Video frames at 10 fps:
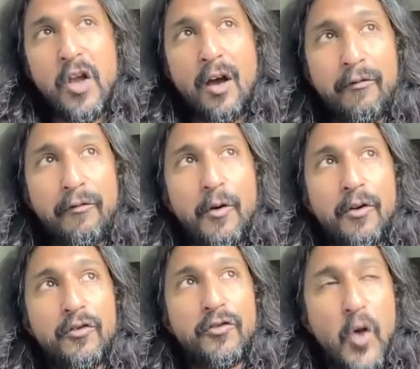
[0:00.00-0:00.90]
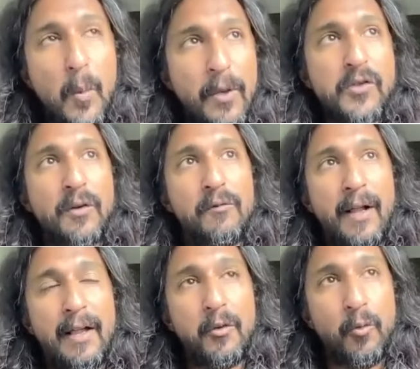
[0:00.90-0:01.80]
not focus so much on
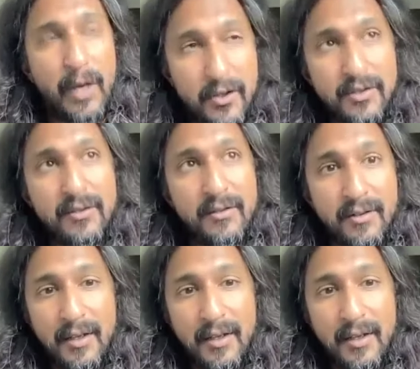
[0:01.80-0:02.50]
valuations,